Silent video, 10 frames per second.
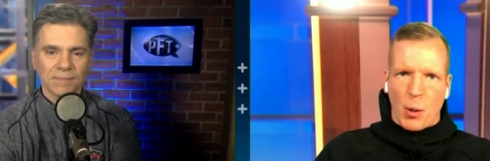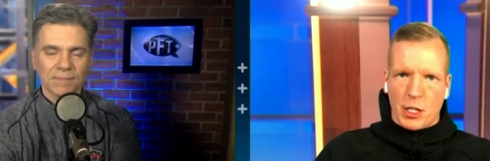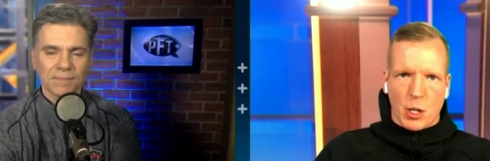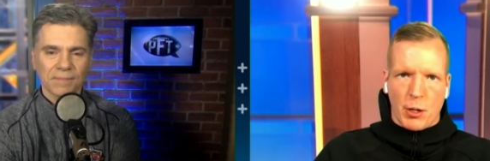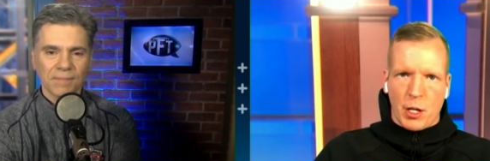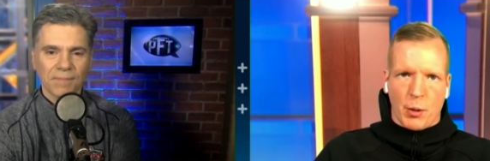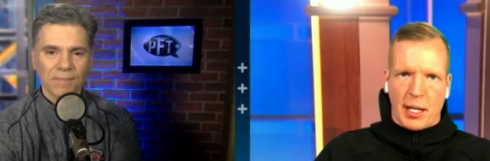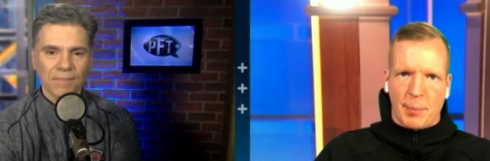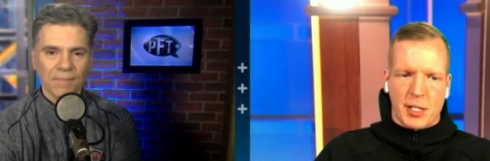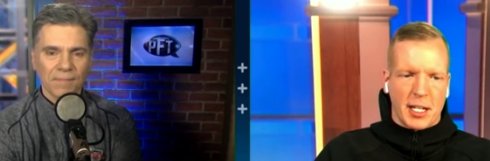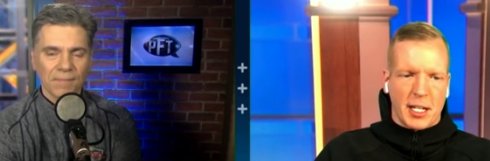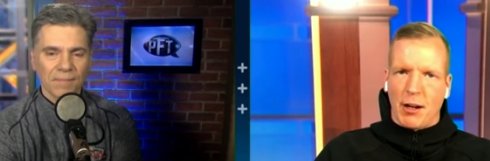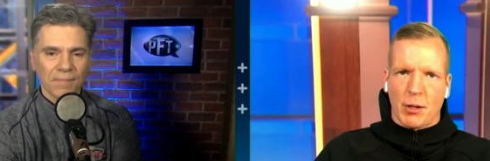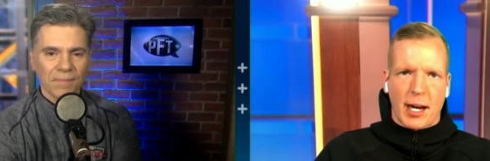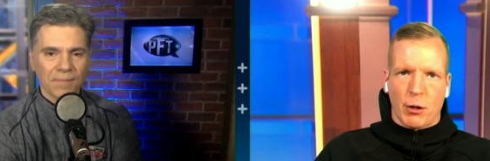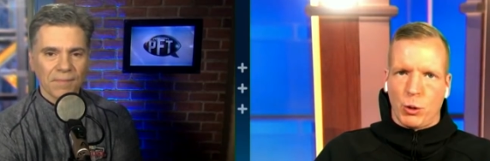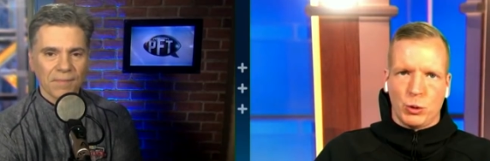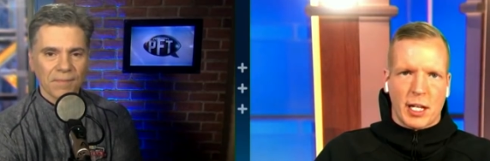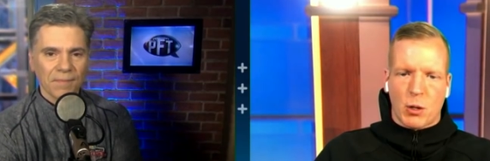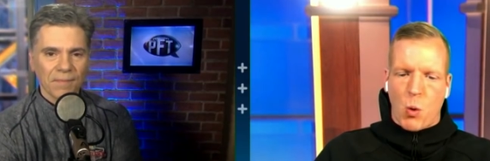Speaker 1: Antonio Gibson. I don't care
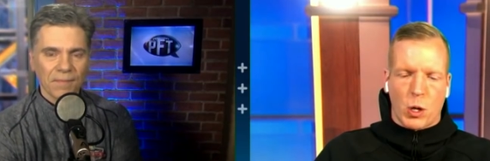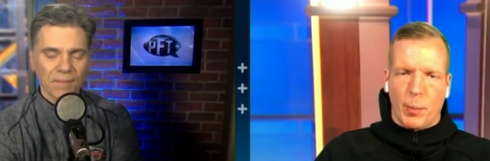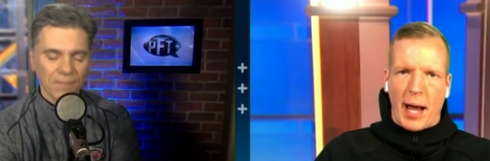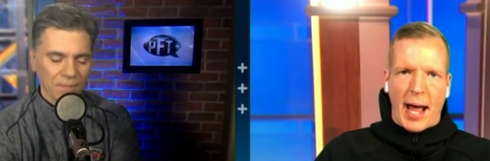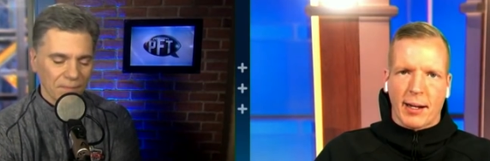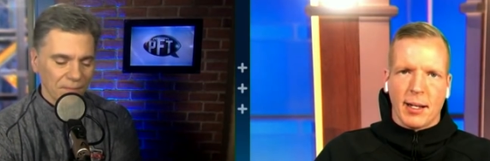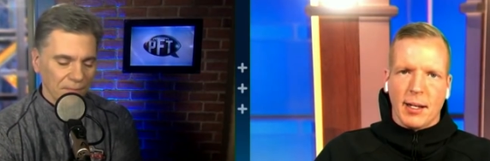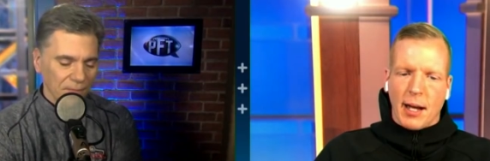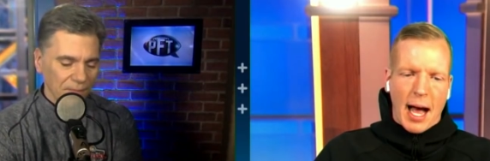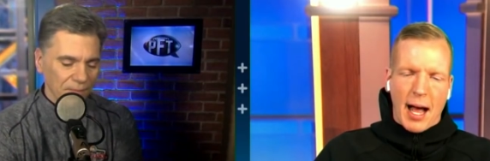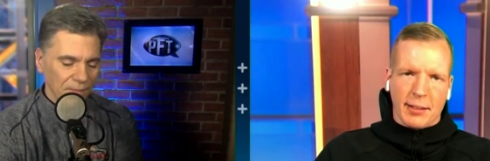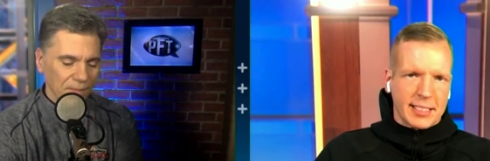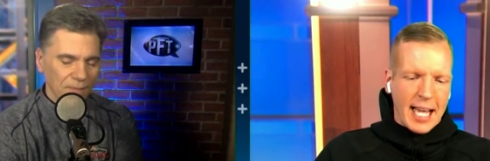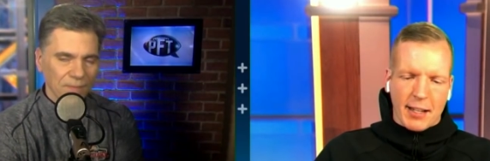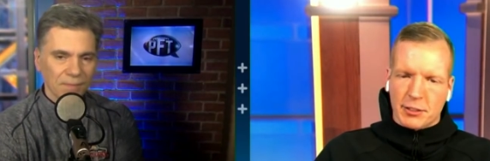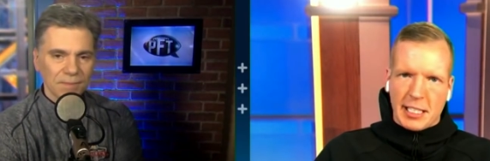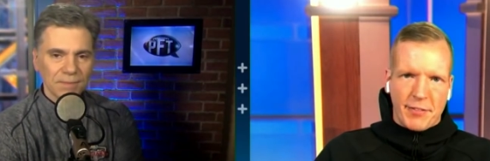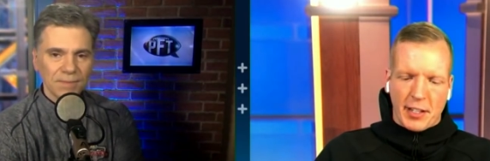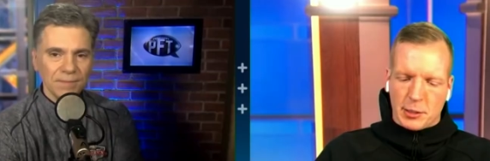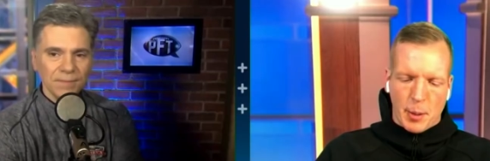who's at quarterback. Uh, Seattle's
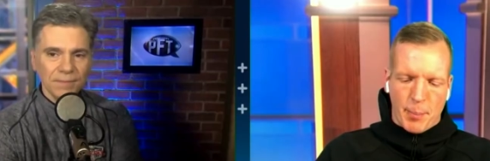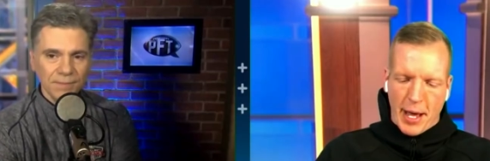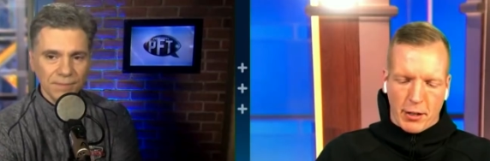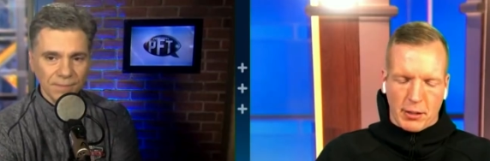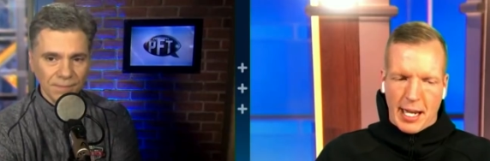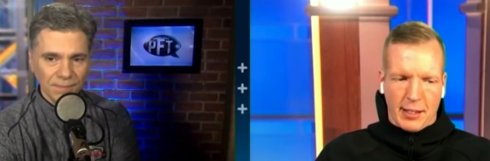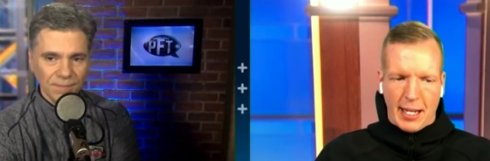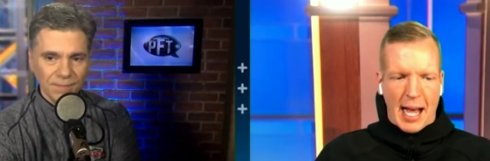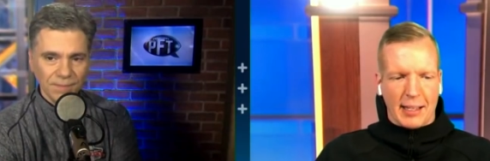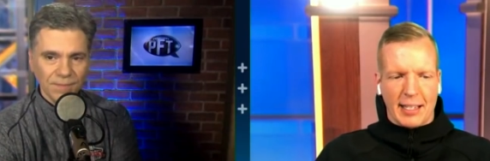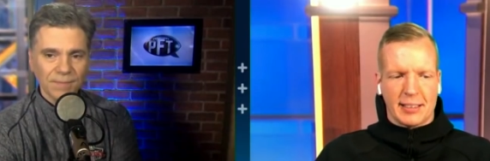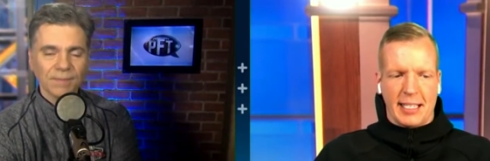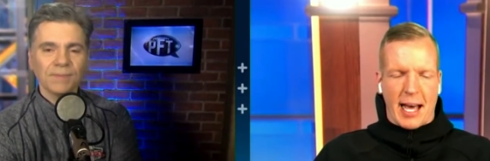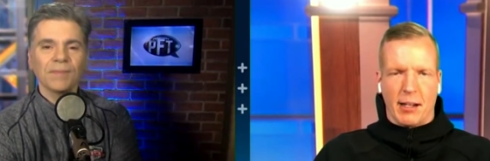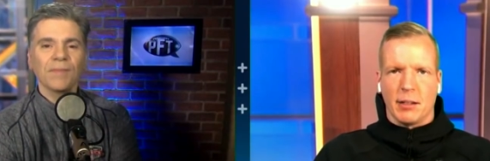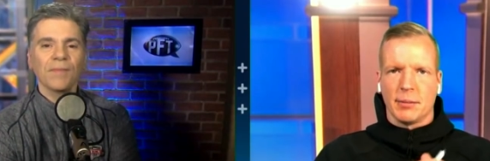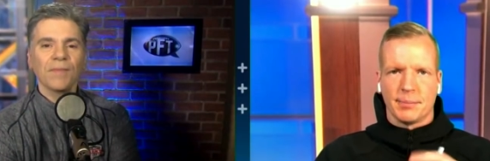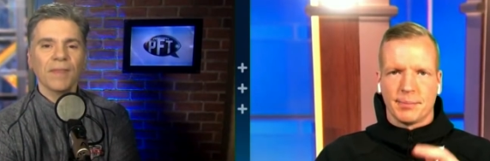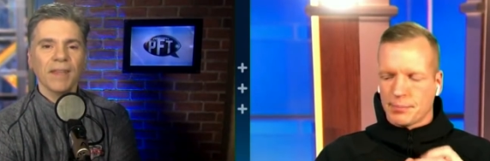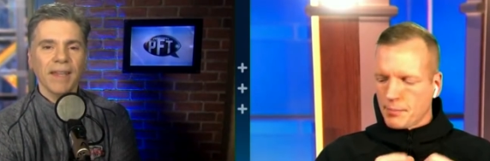defense been better lately. I like Seattle.
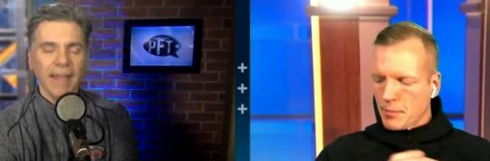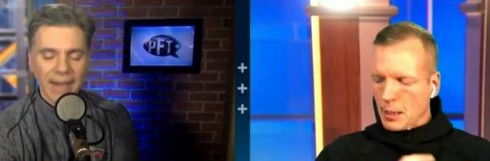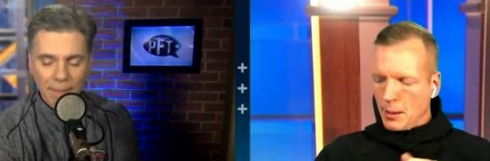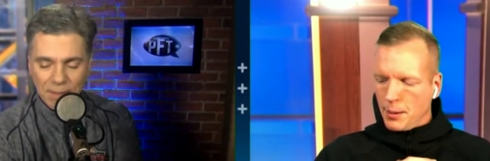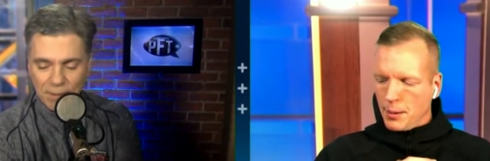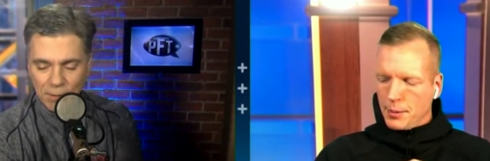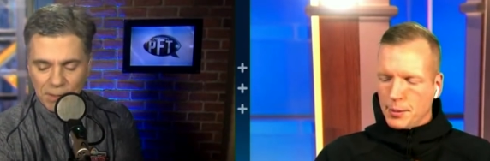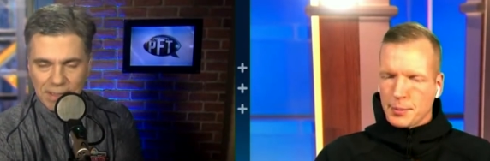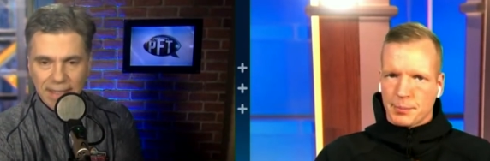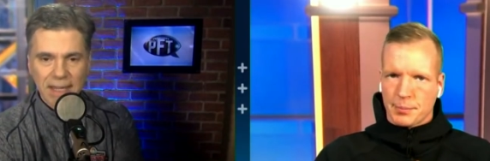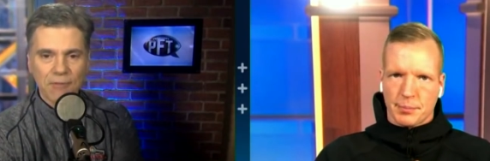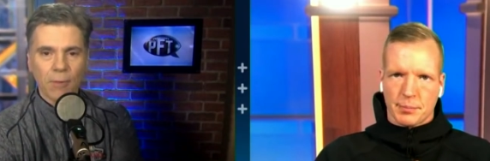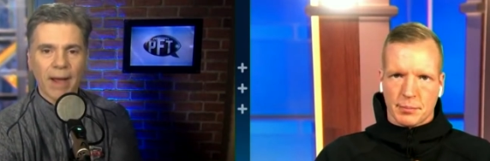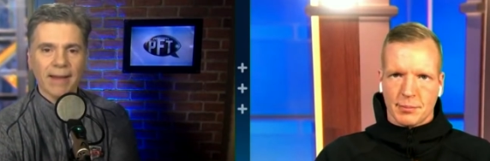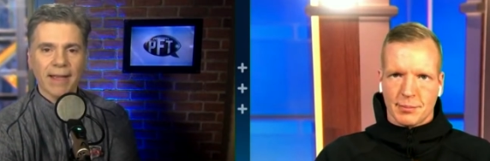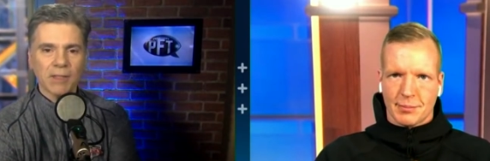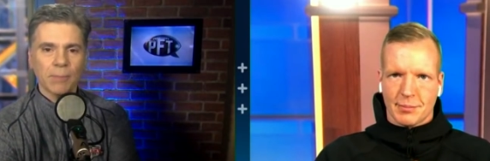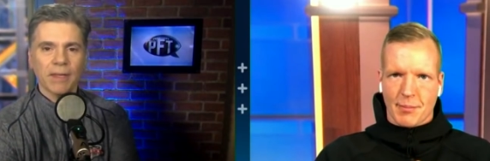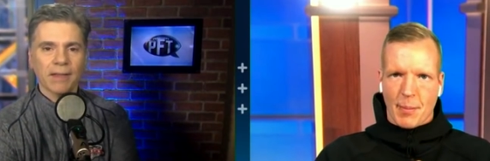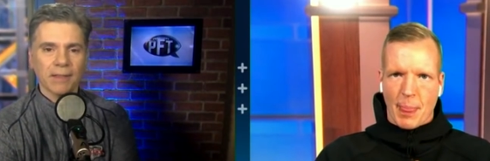
Speaker 2: Ineptitude is the key for my next
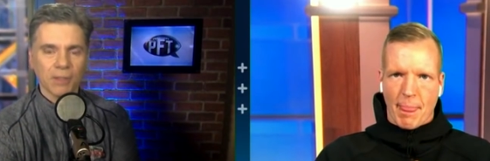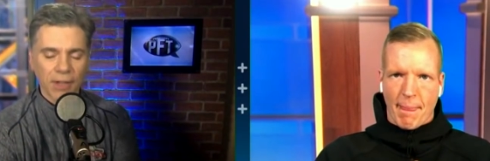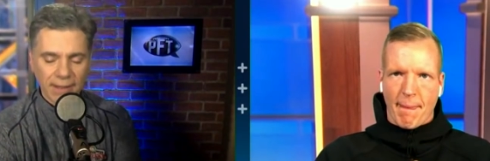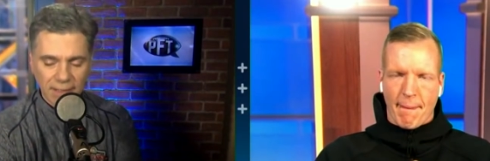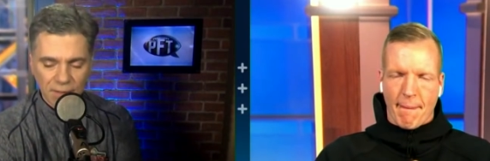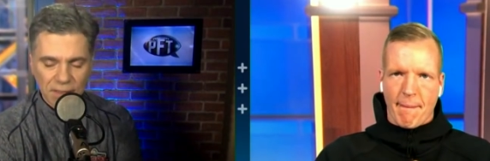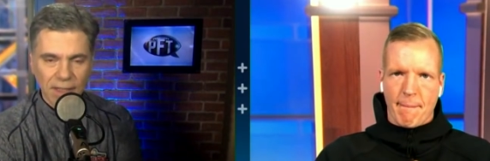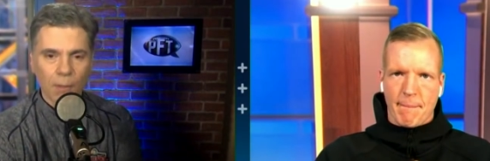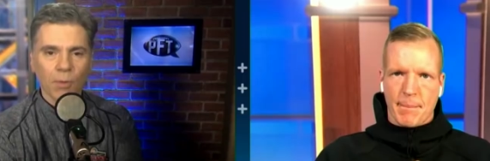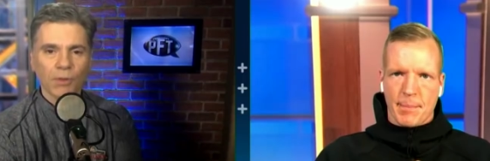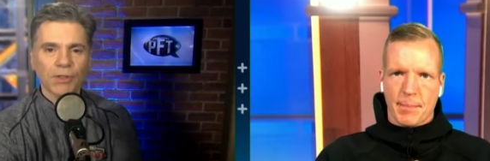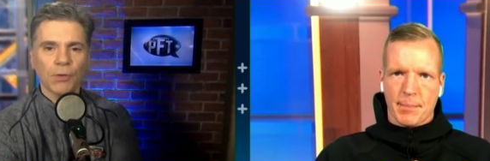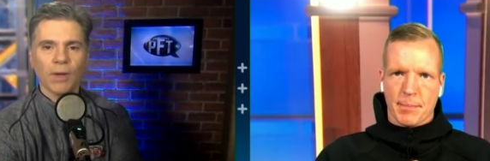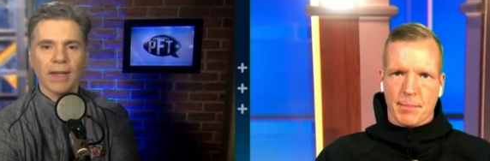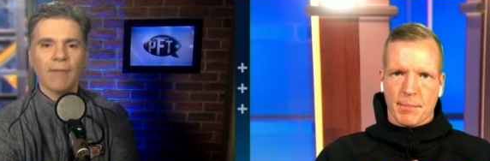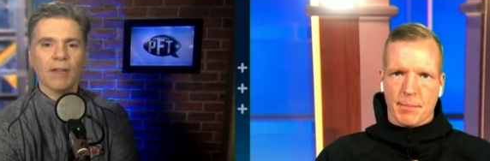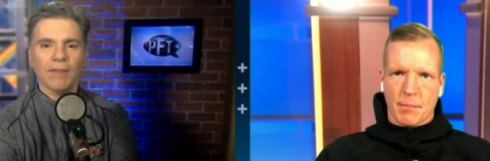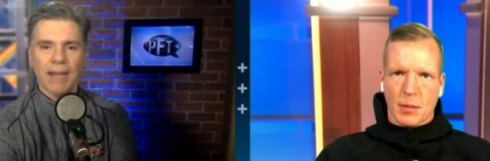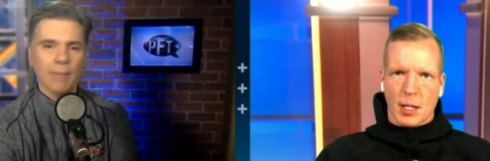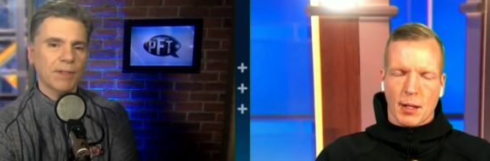pick. The Jets have stumbled to a level
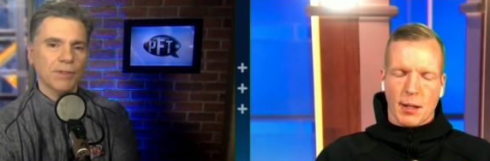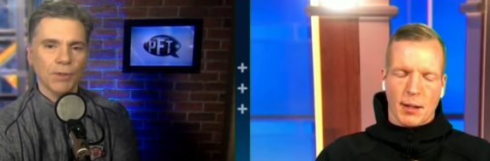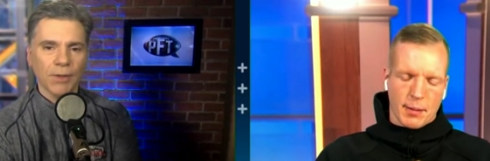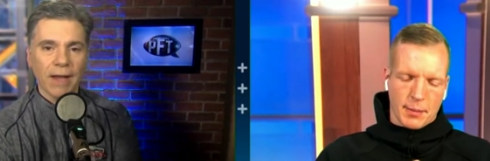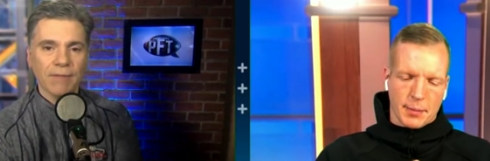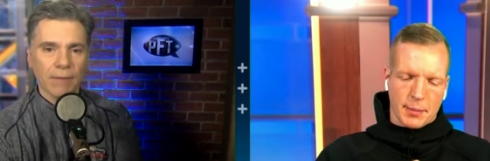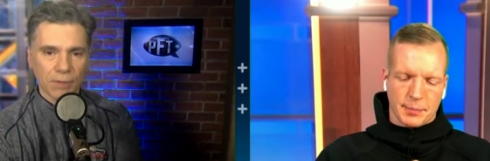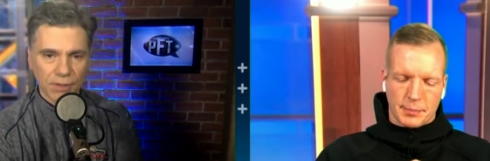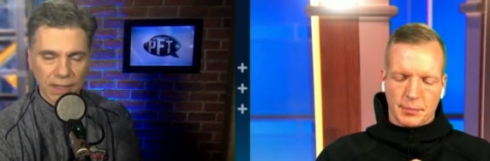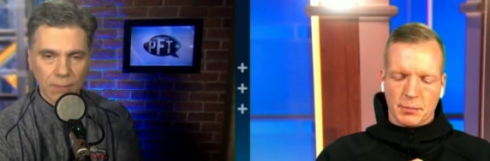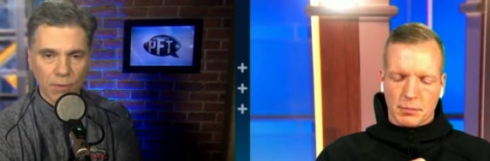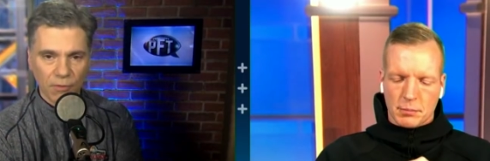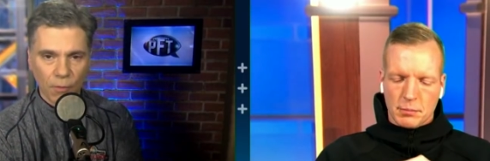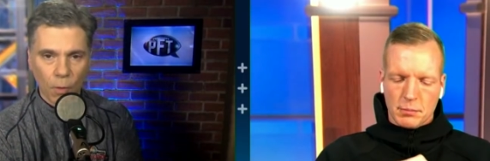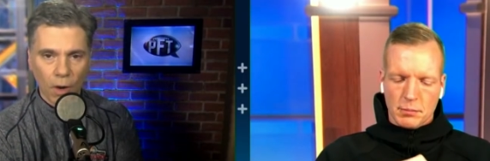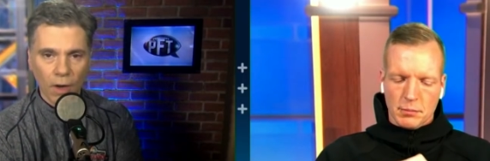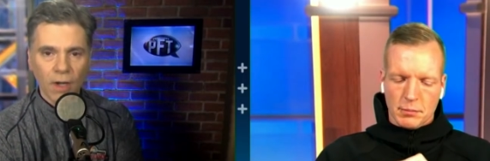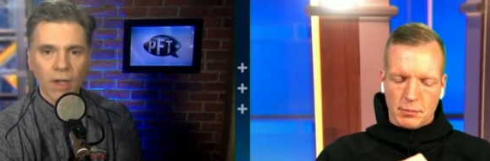of ineptitude I've never seen before.